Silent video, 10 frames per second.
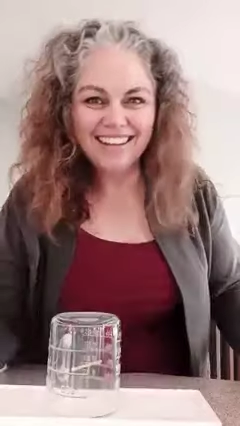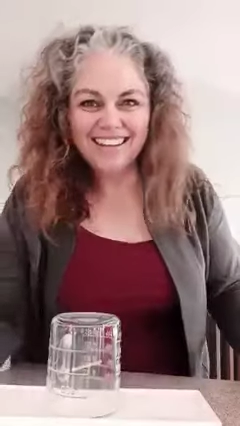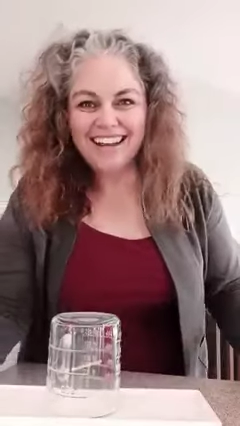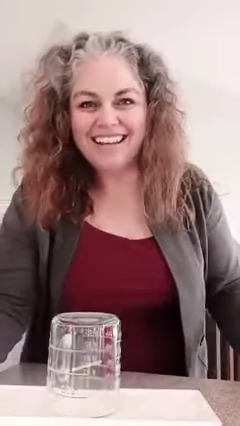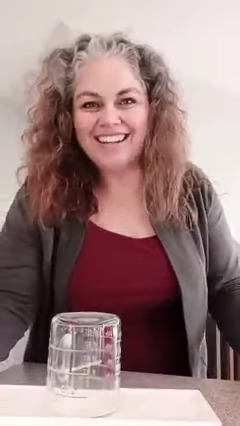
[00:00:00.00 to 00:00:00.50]

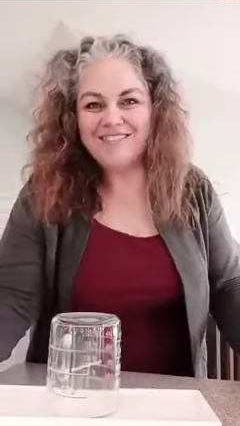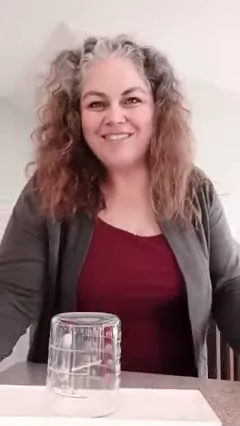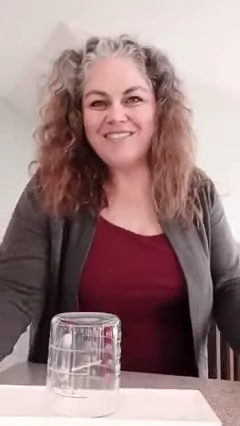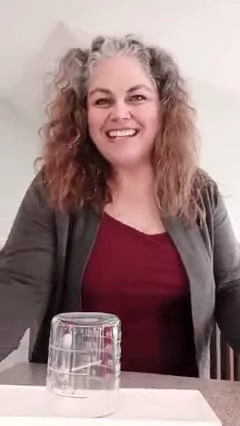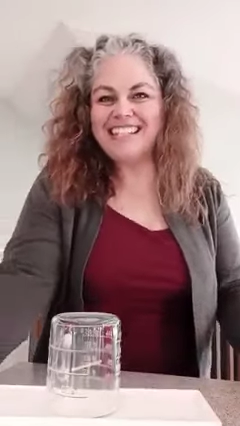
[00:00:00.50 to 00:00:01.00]
Hello
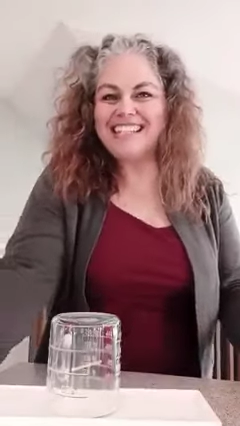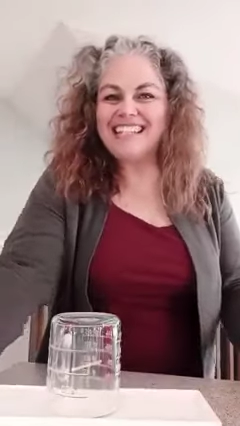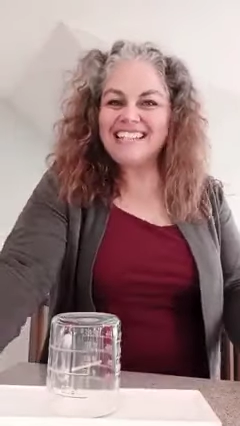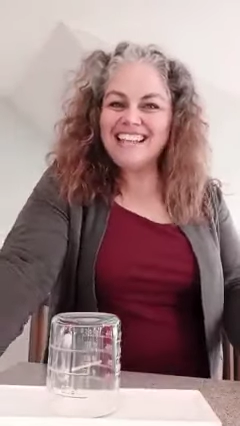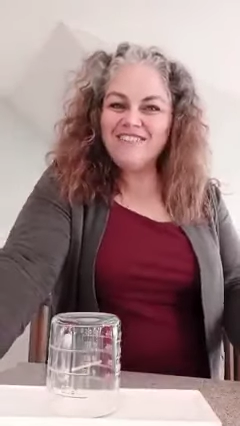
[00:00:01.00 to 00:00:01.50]
everyone, this is
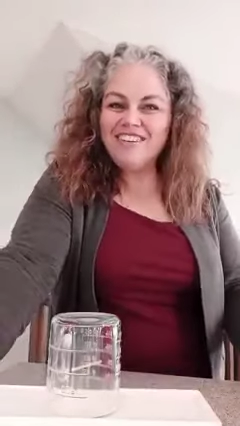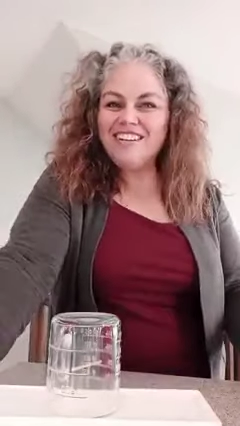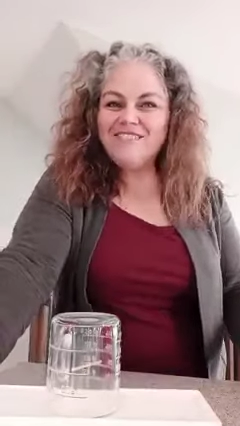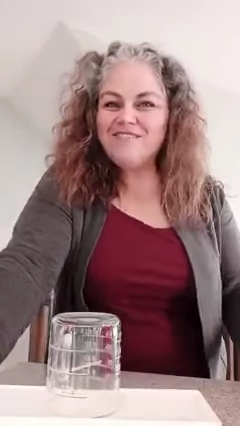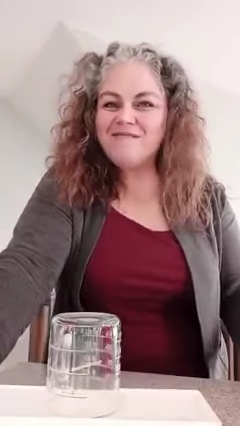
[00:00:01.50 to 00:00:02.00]
day
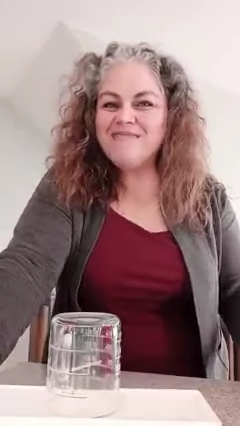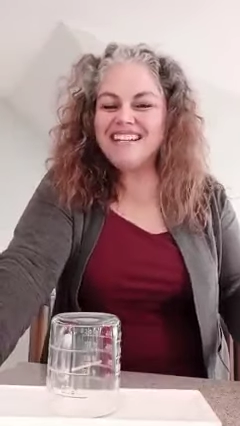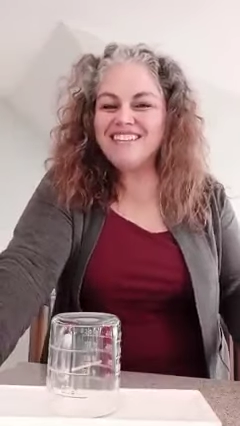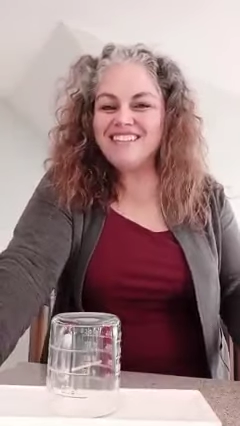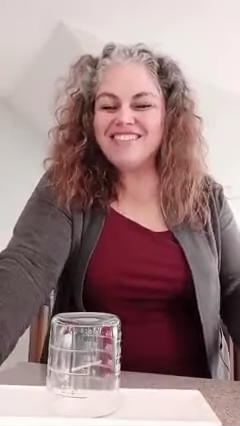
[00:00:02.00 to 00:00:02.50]
seven
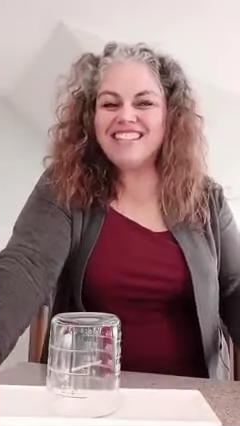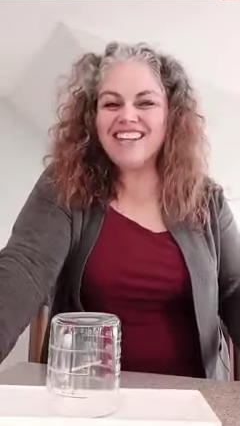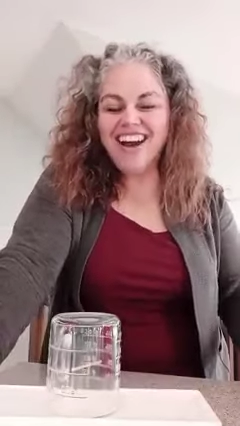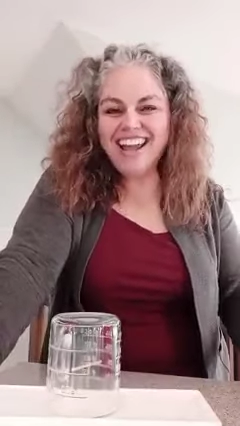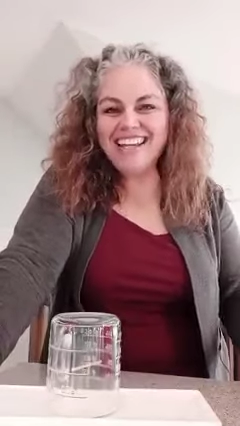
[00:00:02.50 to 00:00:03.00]
of
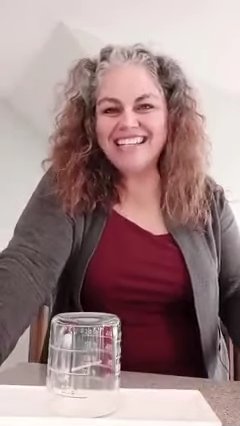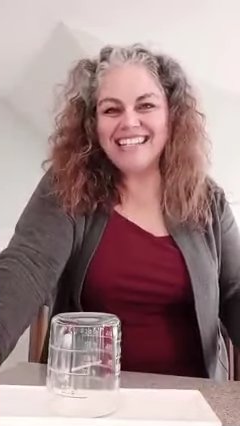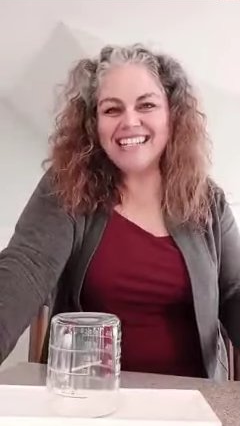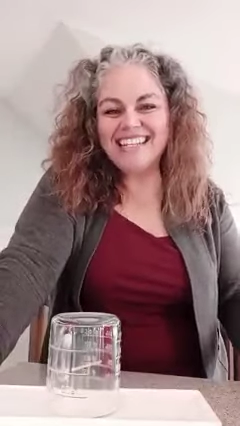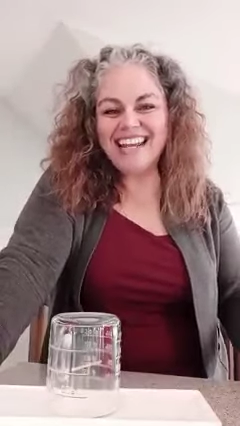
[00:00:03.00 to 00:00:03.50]
Science
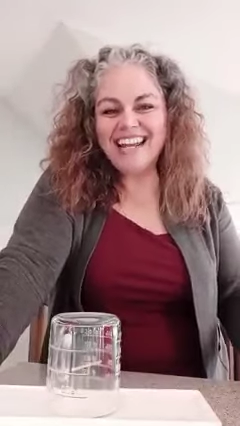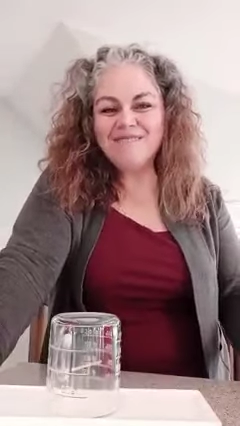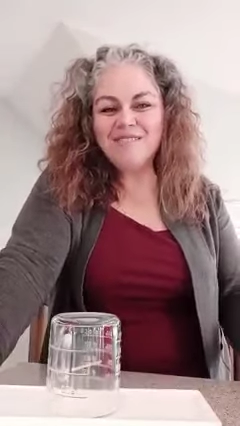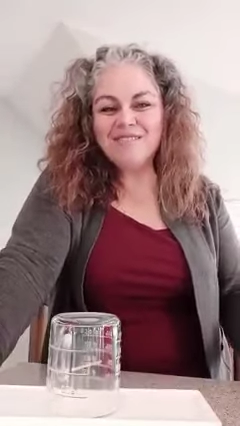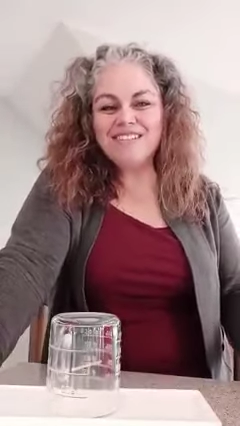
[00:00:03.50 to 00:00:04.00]
and today I'm
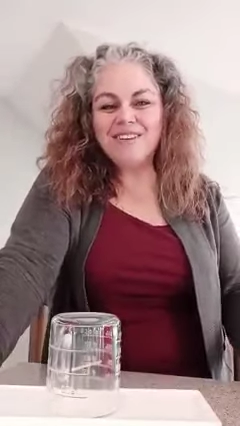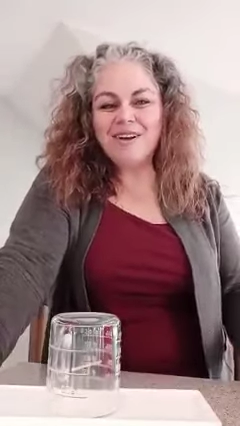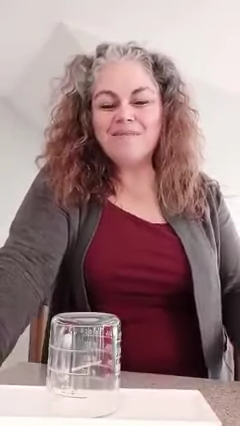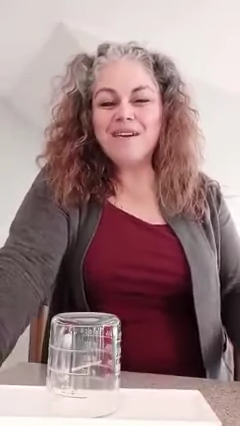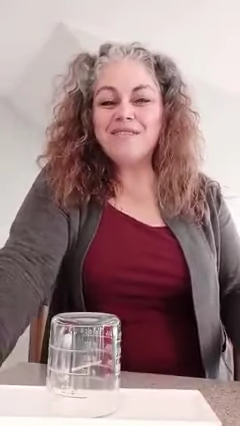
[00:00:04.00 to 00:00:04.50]
going to talk
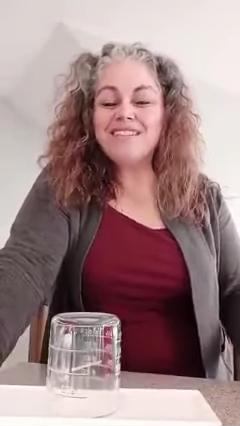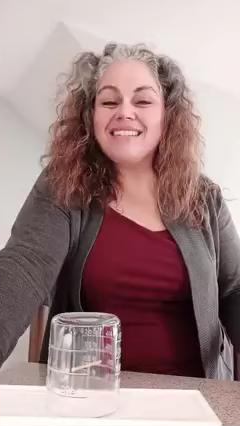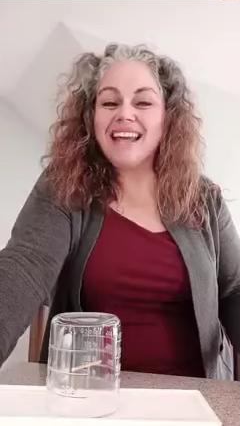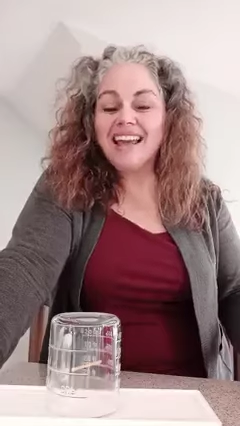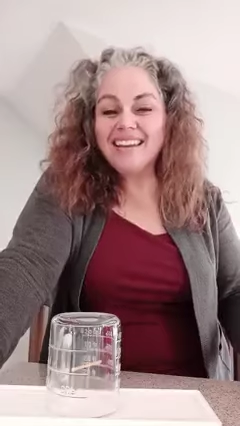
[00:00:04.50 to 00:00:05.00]
about
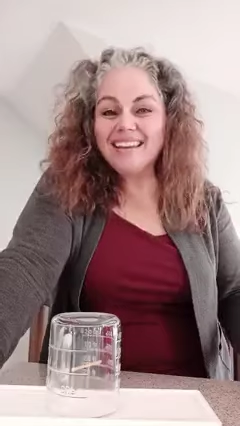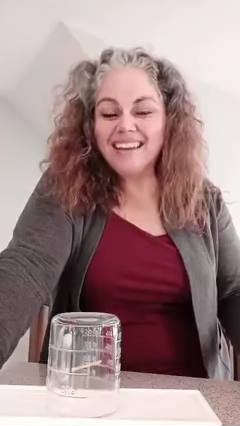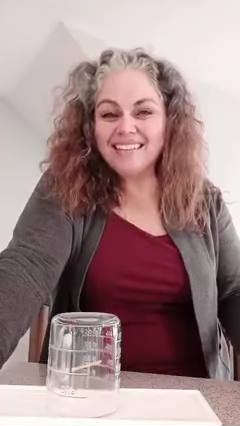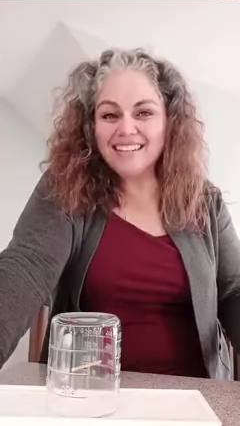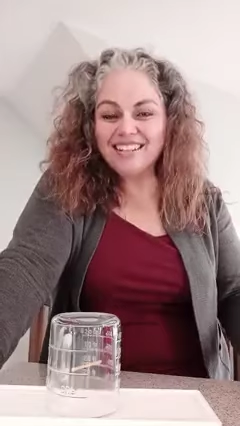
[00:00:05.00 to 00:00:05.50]
static
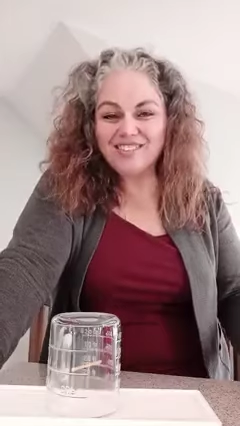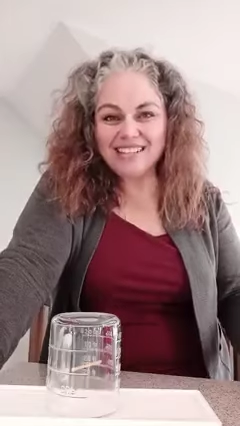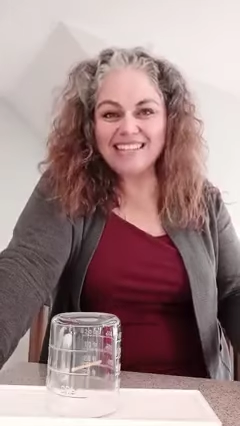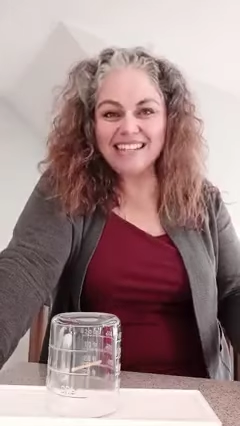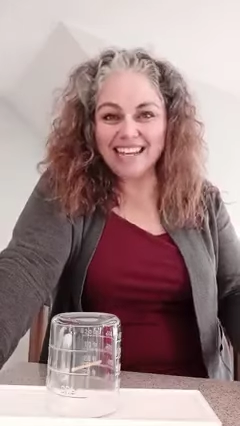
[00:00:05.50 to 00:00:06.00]

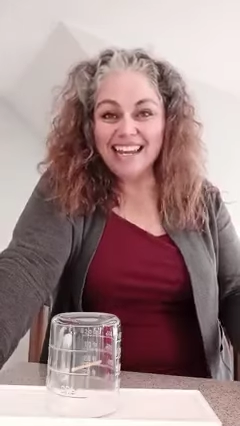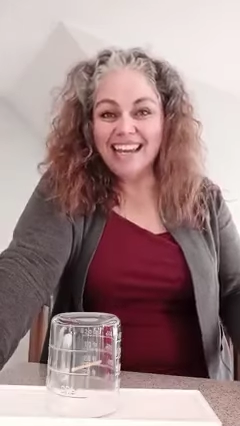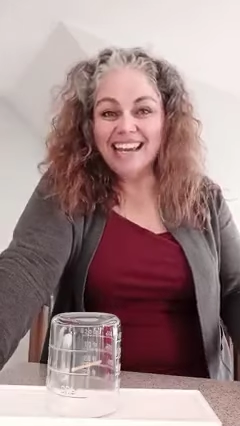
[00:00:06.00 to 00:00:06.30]
electricity.